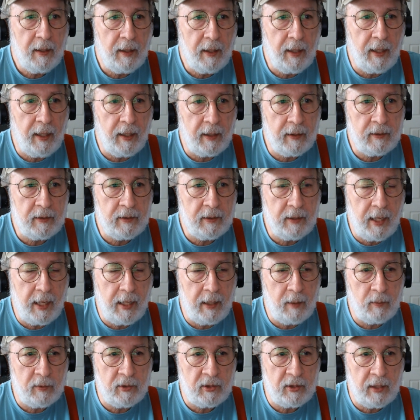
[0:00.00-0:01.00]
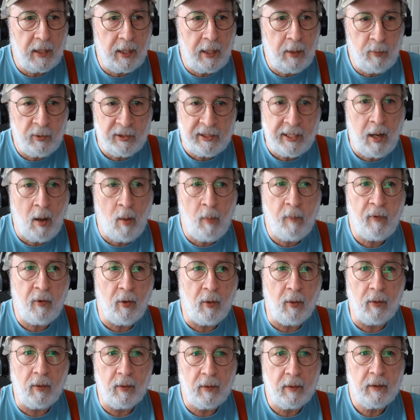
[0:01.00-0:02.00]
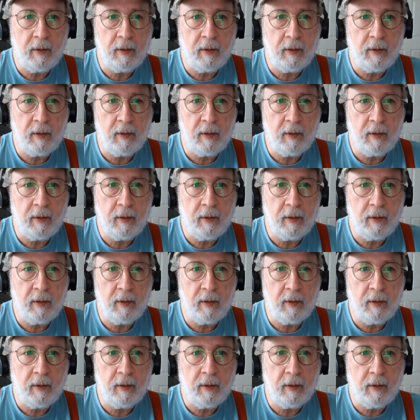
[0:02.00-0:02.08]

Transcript: and it was helpful.